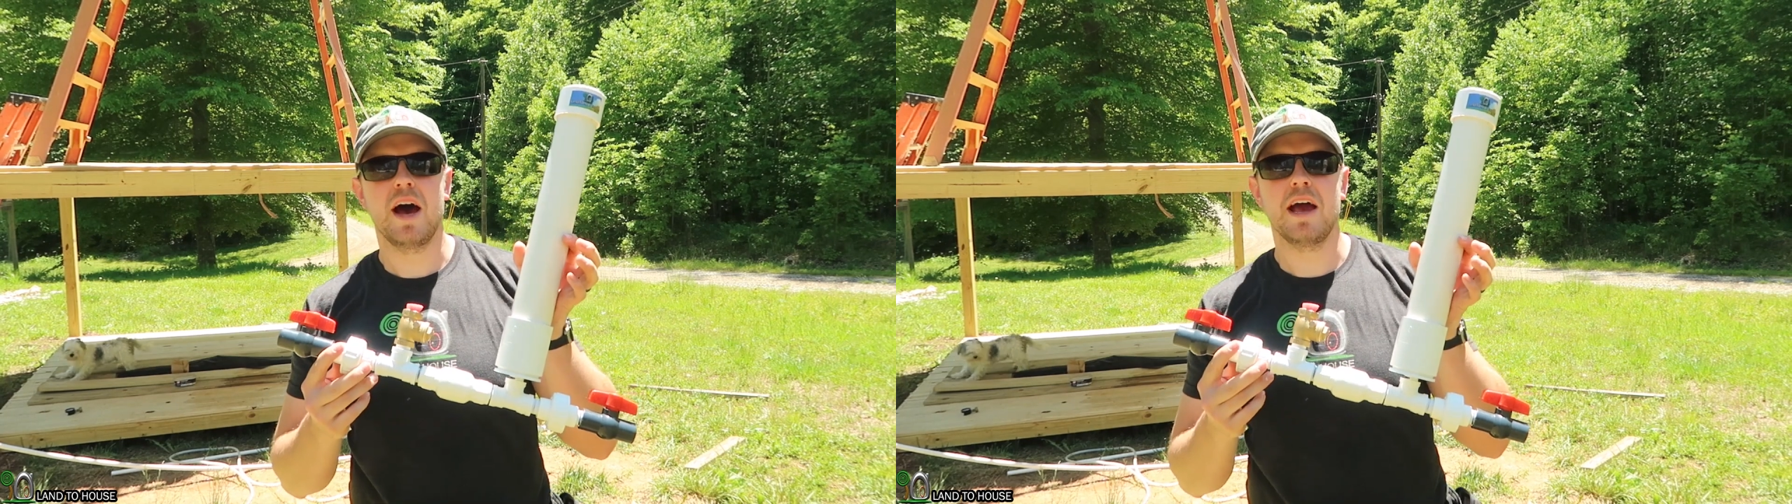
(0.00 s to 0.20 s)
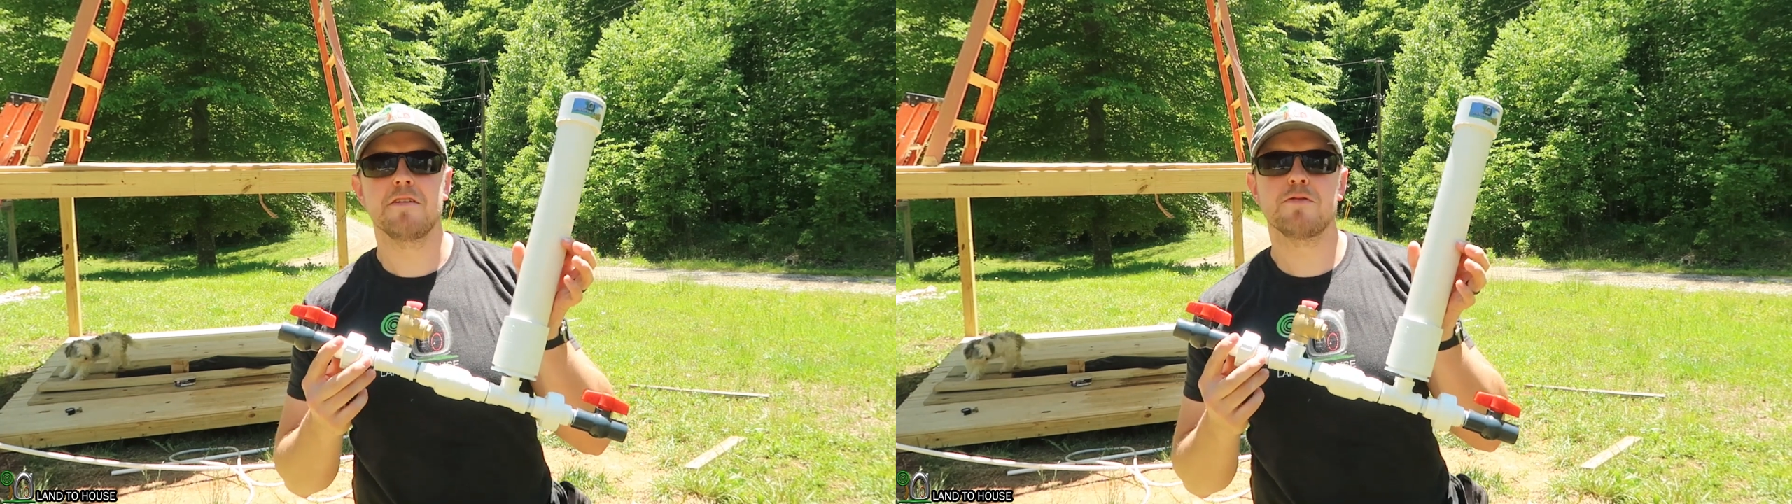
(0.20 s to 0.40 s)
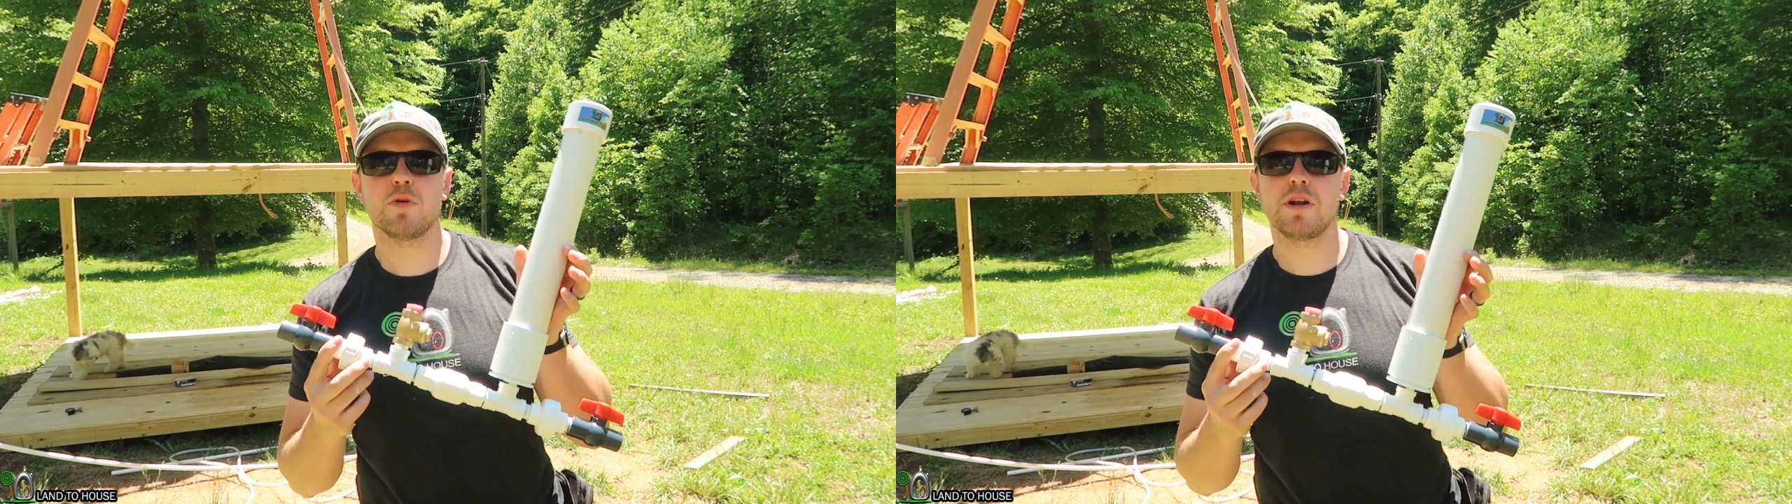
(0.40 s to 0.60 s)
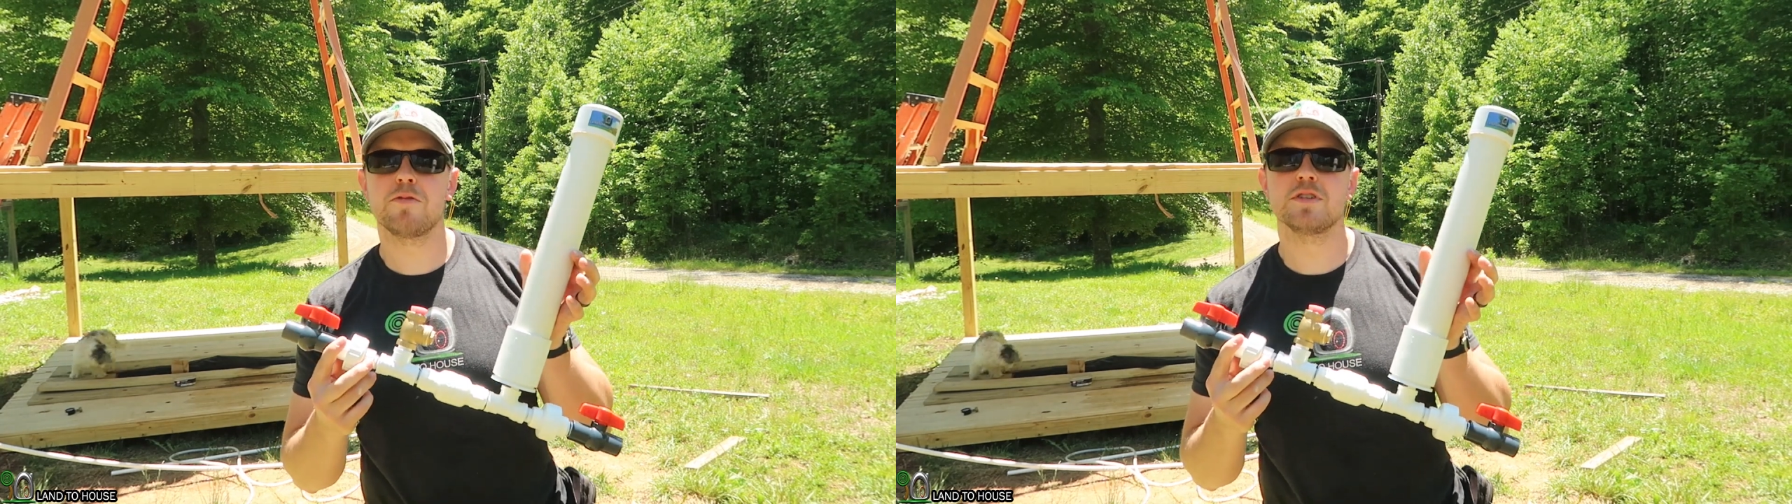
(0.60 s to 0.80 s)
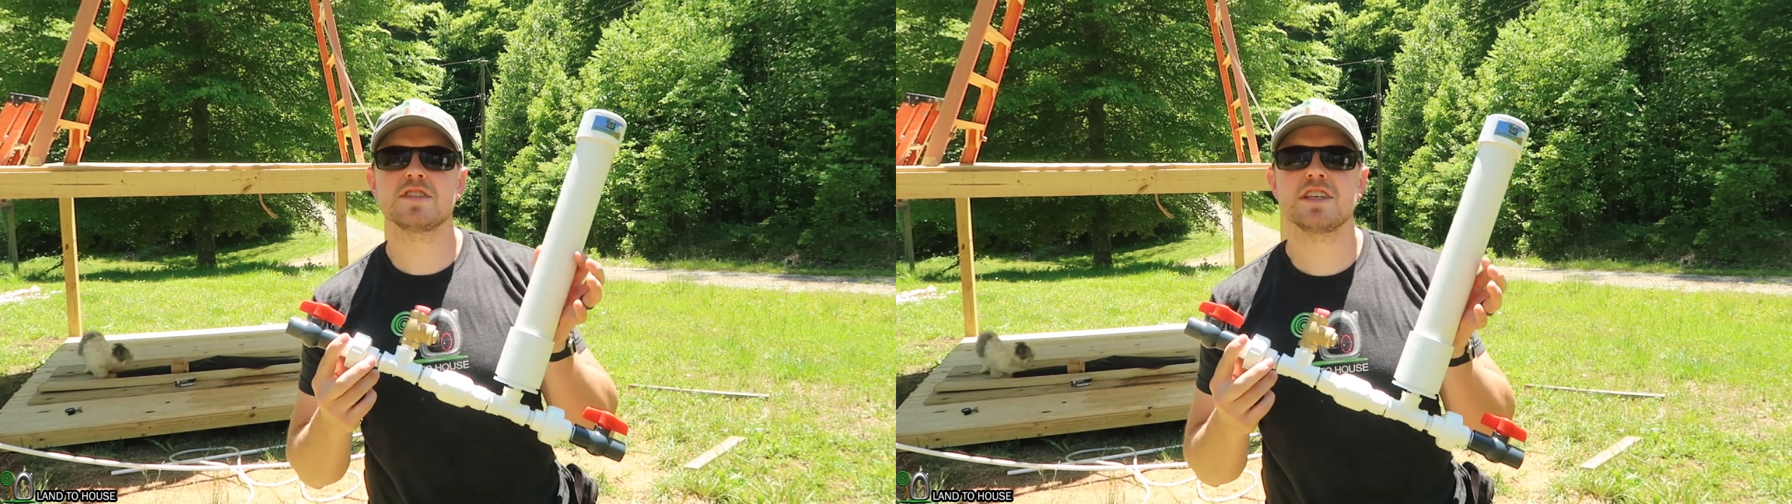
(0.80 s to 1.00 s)
I have four
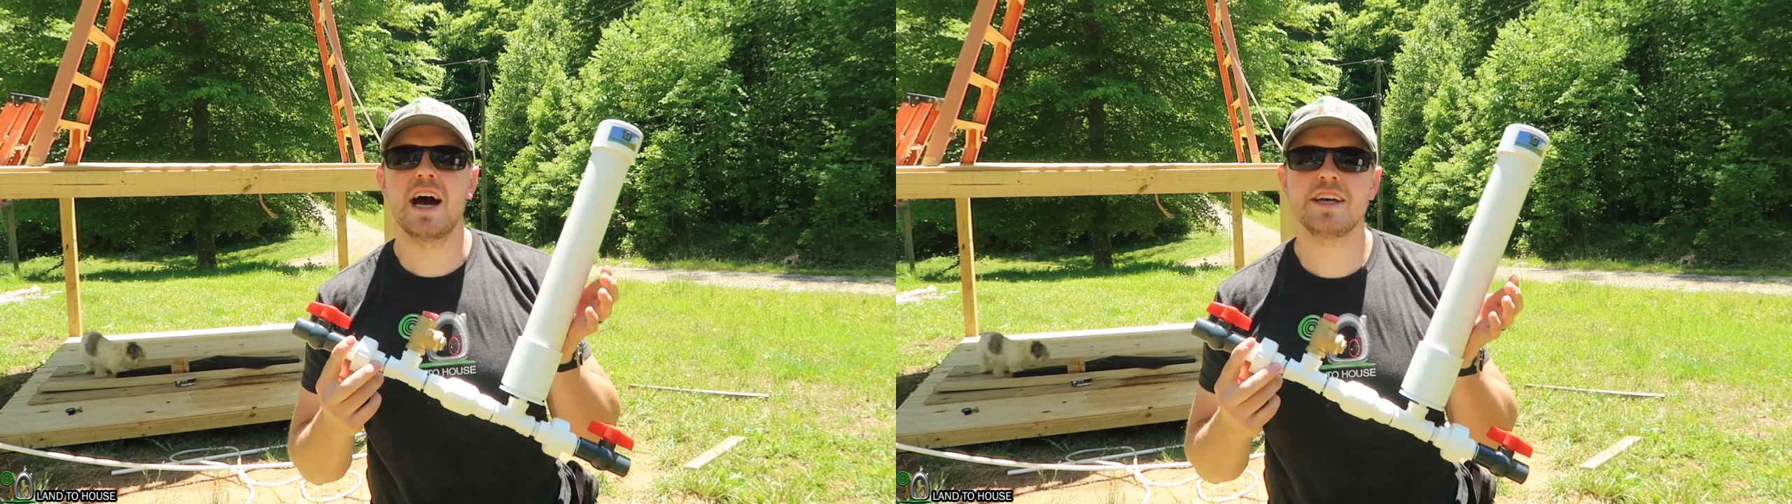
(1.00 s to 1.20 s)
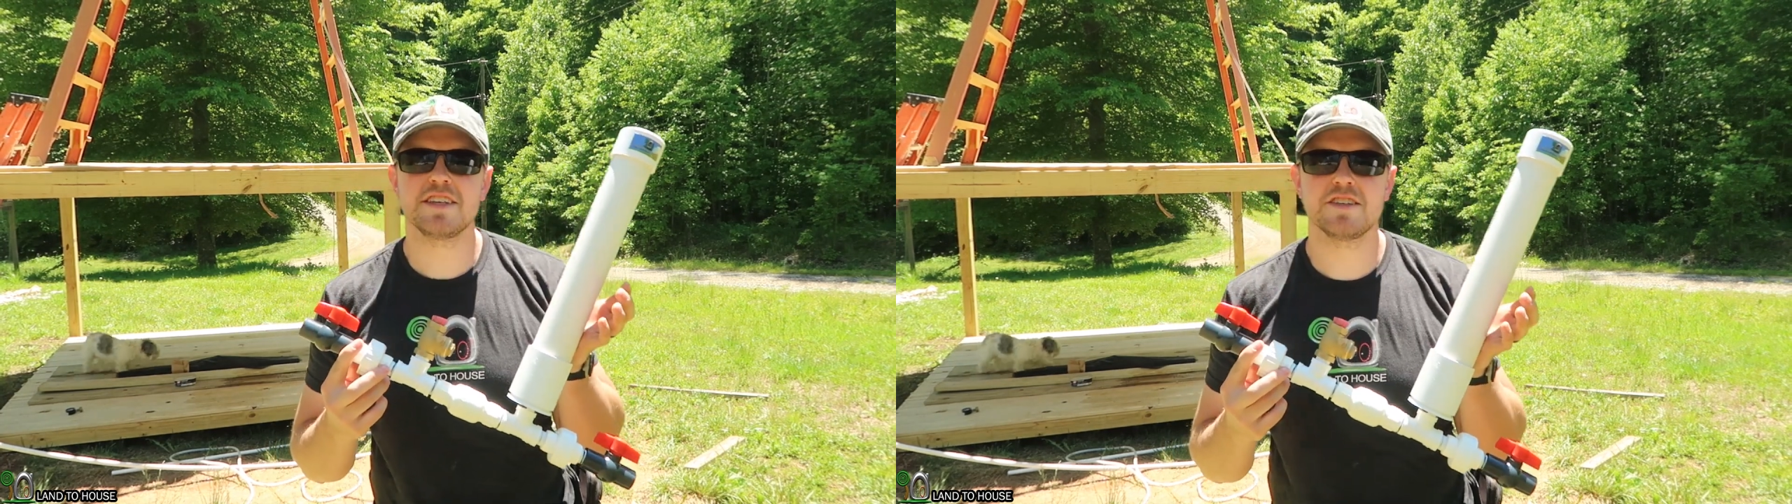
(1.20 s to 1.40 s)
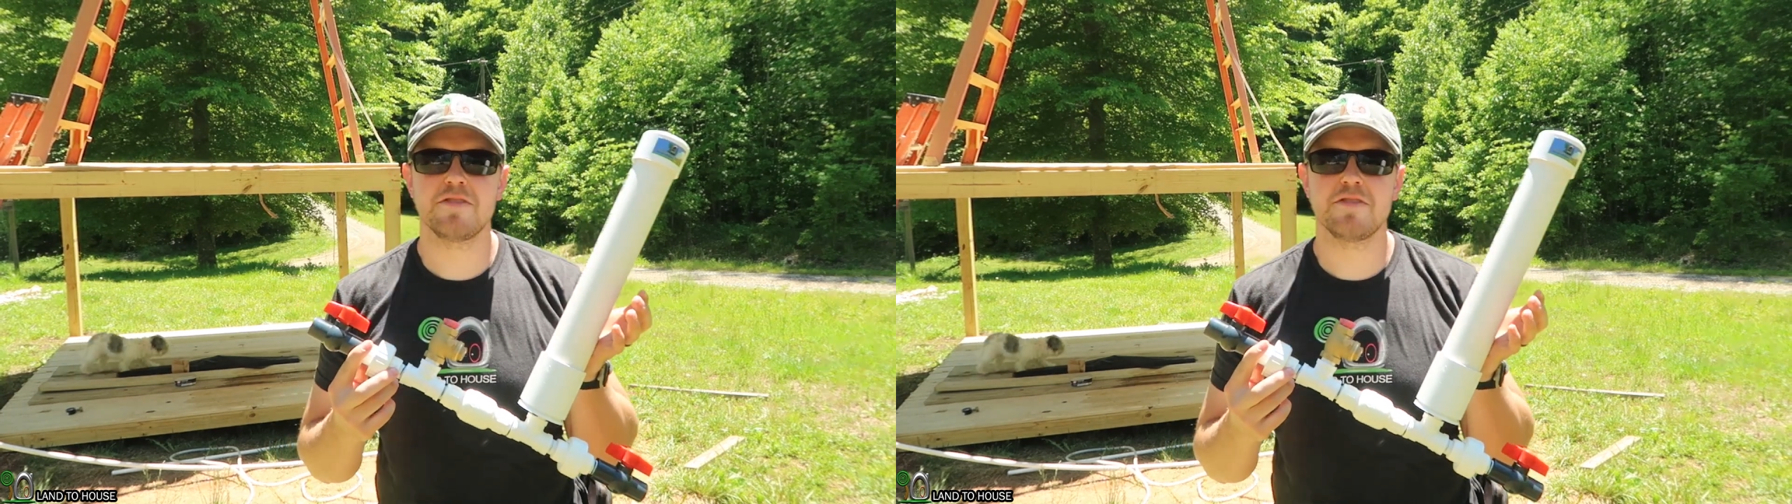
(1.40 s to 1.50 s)
different sizes